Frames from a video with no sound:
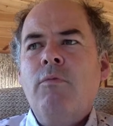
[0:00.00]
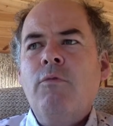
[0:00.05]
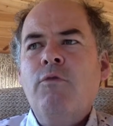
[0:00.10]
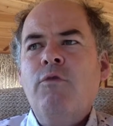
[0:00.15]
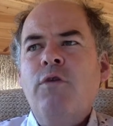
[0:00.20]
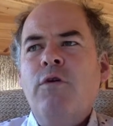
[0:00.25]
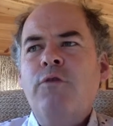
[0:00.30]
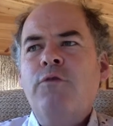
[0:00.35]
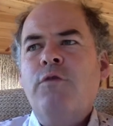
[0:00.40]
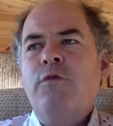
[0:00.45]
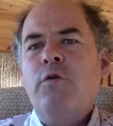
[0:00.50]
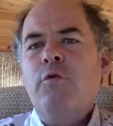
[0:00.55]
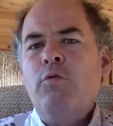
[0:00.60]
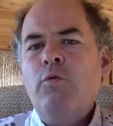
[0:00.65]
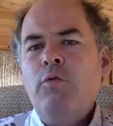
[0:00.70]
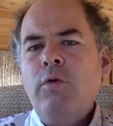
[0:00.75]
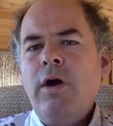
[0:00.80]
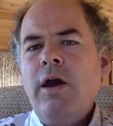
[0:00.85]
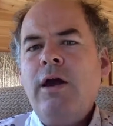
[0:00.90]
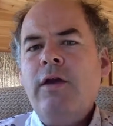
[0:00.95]
that for
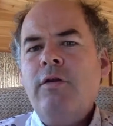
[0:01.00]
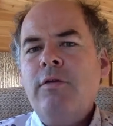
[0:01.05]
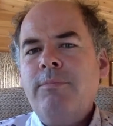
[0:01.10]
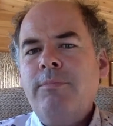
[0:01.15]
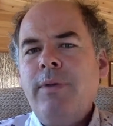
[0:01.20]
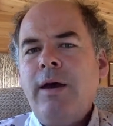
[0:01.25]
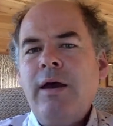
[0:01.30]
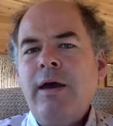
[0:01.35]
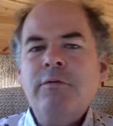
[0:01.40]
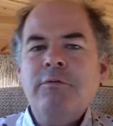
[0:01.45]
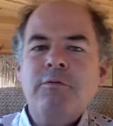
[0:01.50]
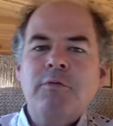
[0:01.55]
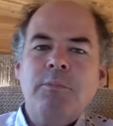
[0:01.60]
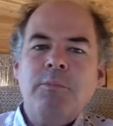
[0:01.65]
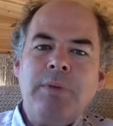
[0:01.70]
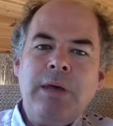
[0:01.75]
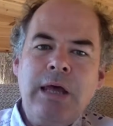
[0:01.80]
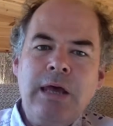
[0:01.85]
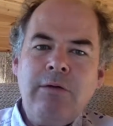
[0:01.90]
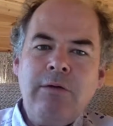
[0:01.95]
round about the
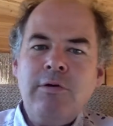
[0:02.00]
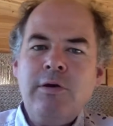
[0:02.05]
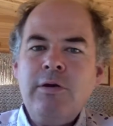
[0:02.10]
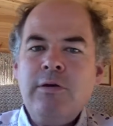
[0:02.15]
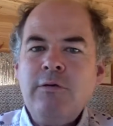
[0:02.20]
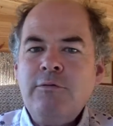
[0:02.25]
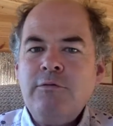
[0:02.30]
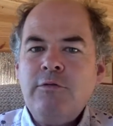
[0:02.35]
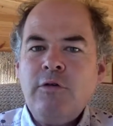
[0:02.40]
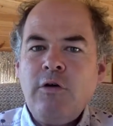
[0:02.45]
period of